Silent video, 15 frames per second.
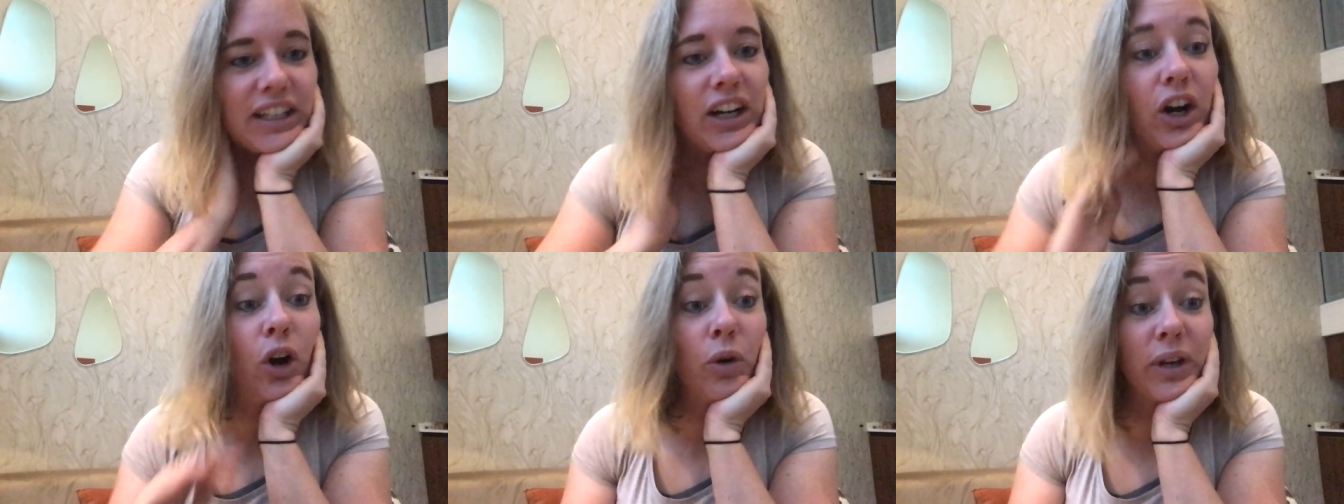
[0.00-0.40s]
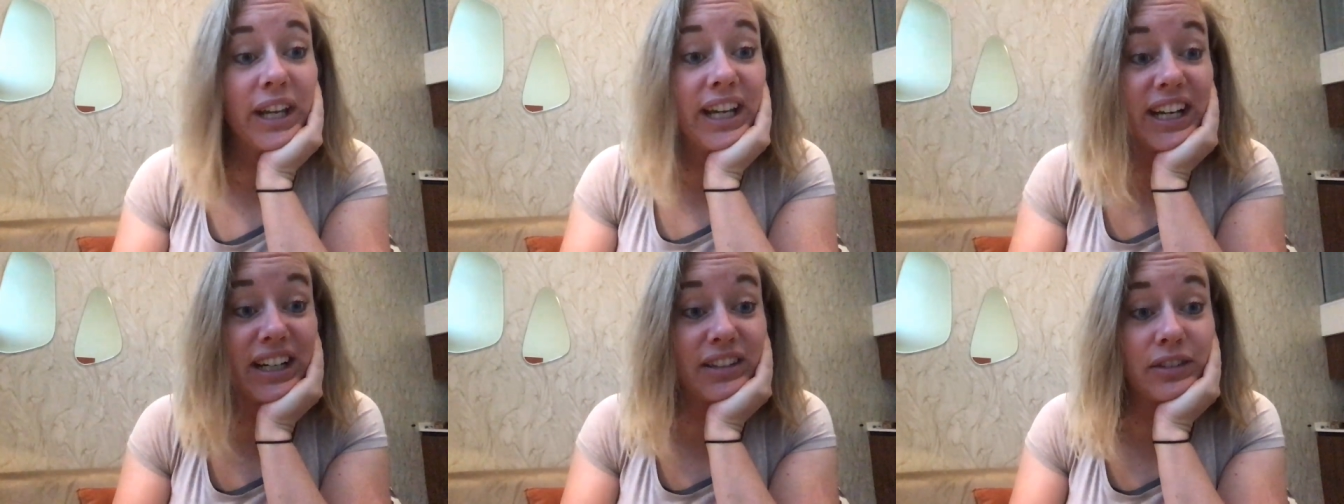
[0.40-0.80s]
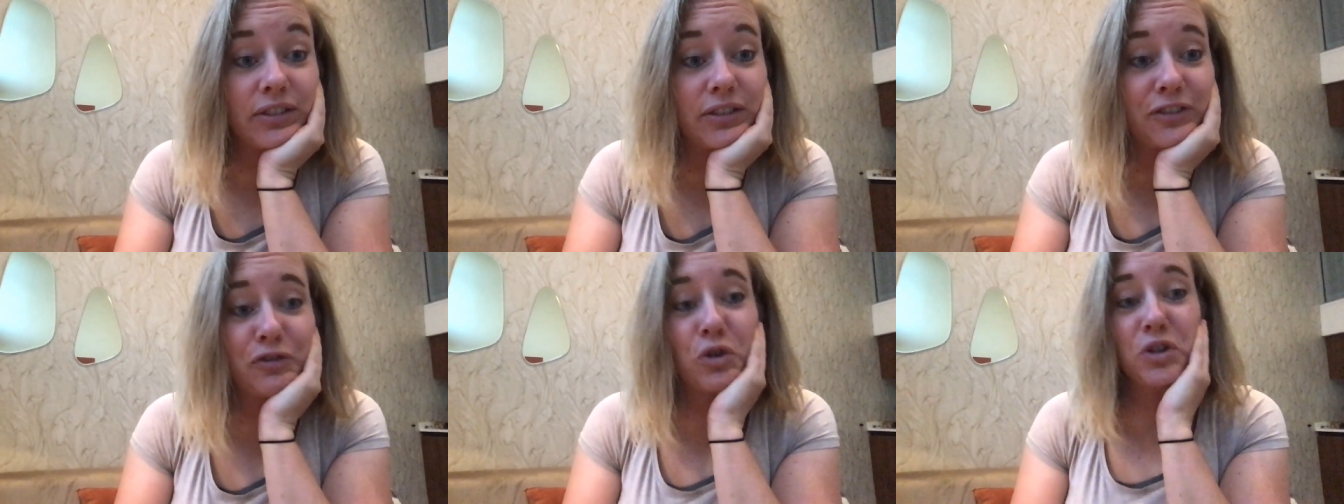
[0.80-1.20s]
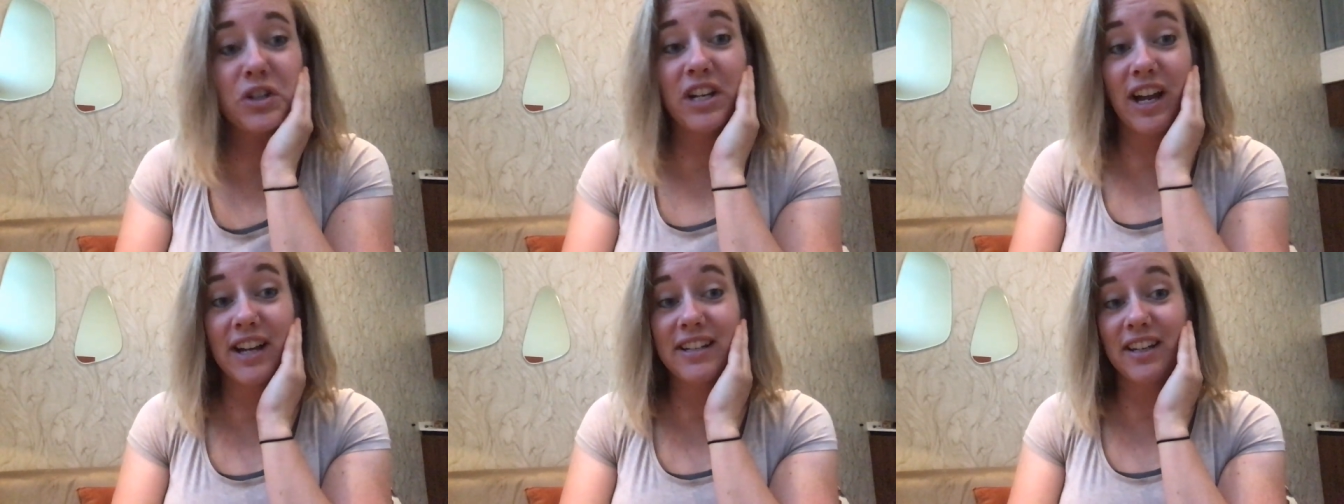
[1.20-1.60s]
Oh, yeah.
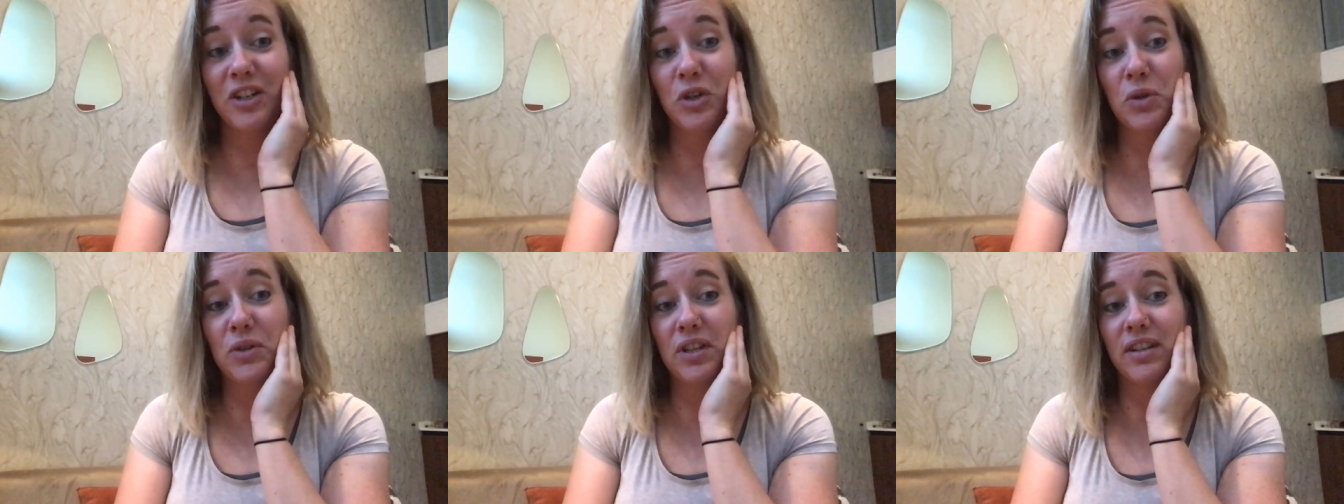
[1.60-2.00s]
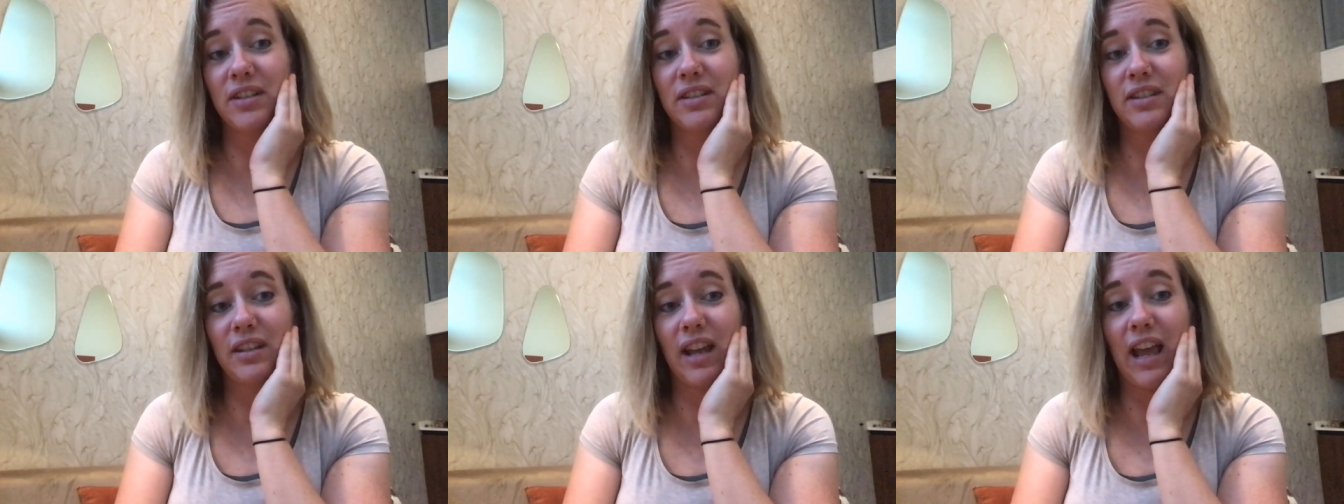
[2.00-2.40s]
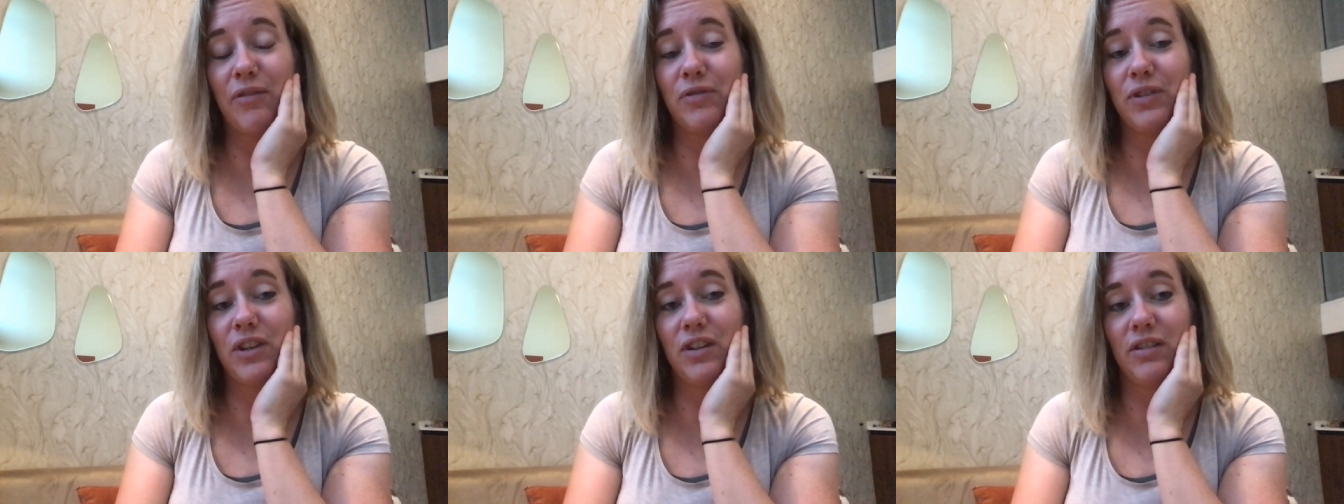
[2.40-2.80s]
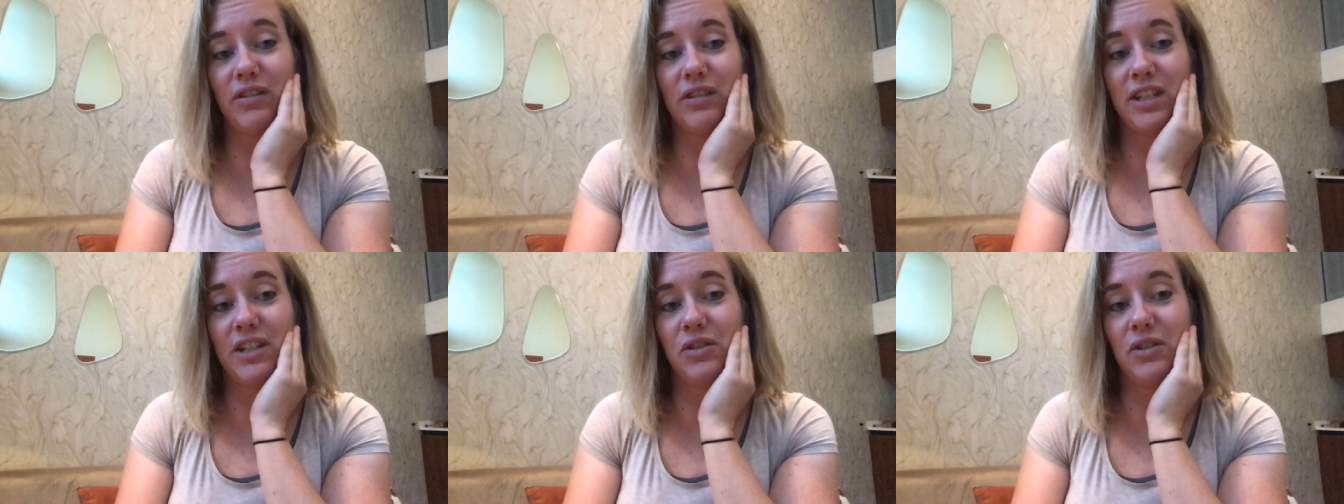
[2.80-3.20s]
Fortnite and News says,
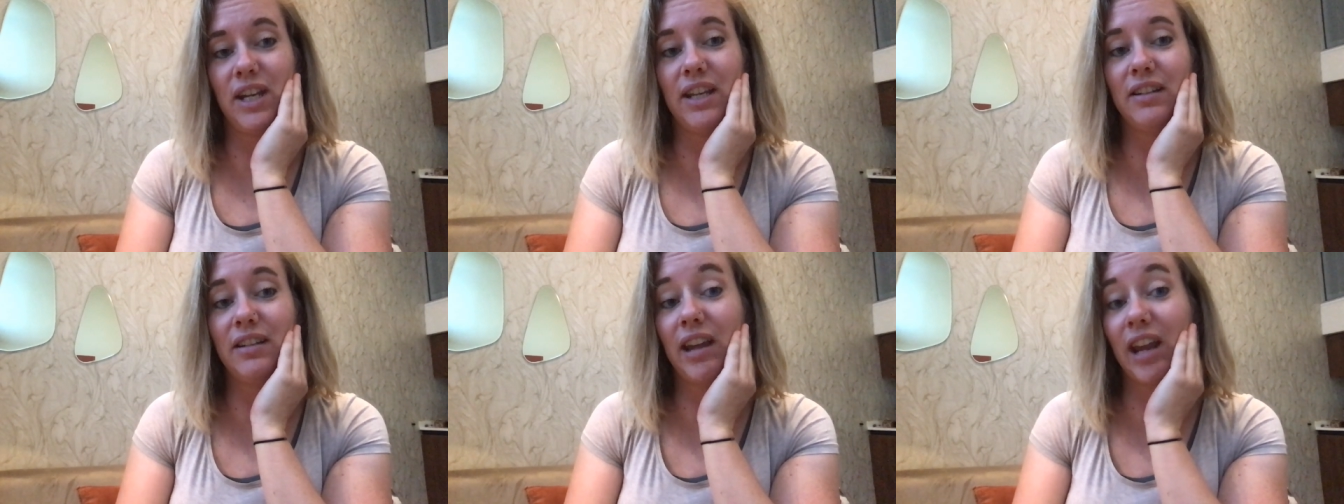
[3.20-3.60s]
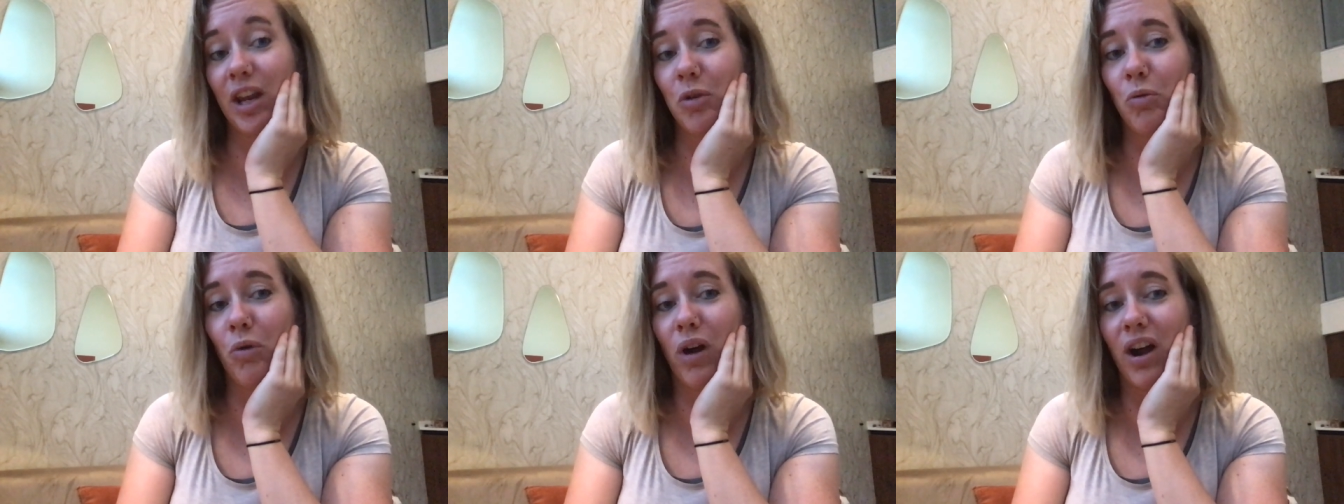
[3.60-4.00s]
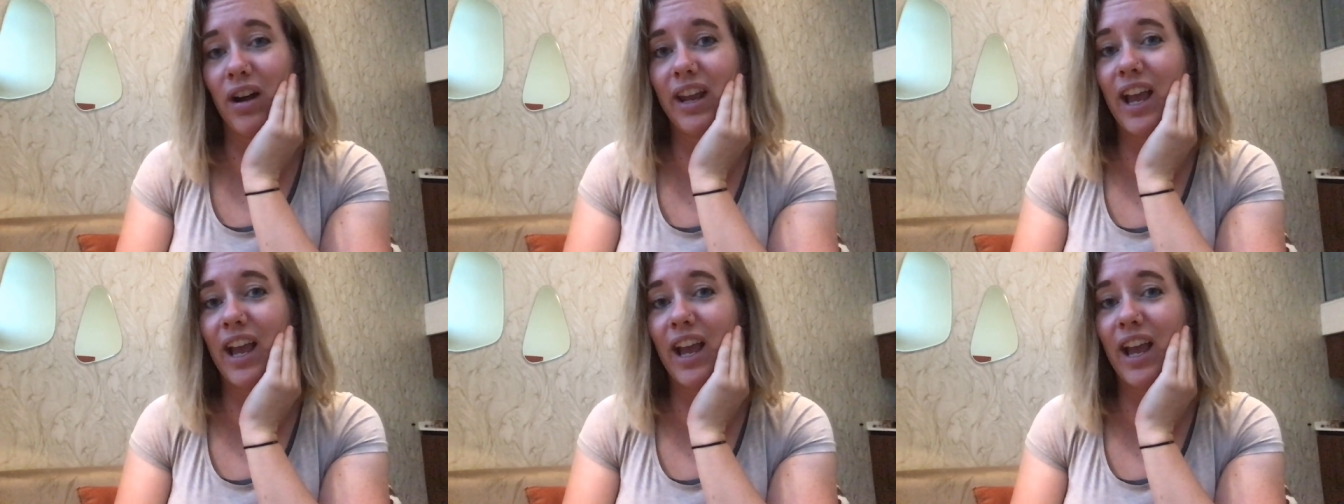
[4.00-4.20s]
did you eat quinoa?